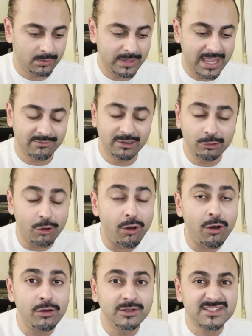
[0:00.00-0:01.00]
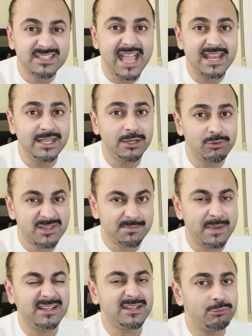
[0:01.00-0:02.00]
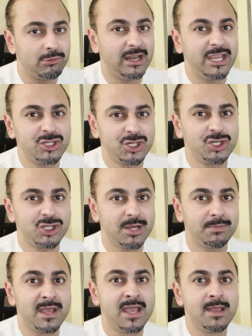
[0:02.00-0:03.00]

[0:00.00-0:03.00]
We have a long-standing respect and relationship